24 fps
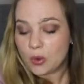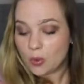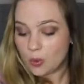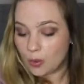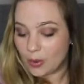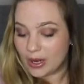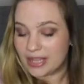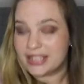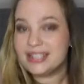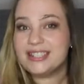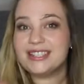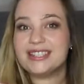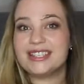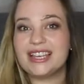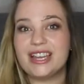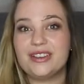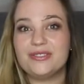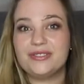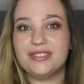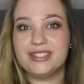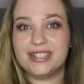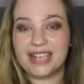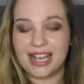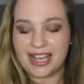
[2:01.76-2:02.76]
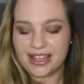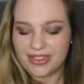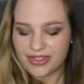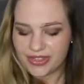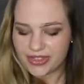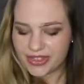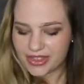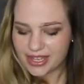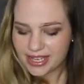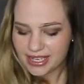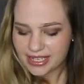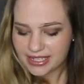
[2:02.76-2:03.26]
Once they have
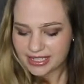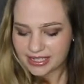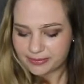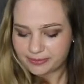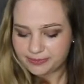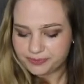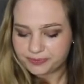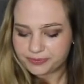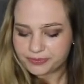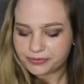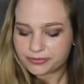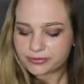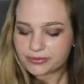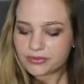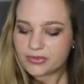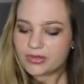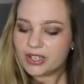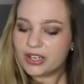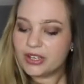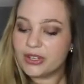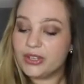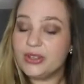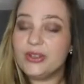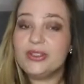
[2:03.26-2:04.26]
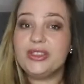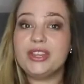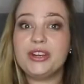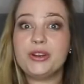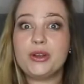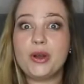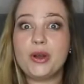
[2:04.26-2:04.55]
done this, you then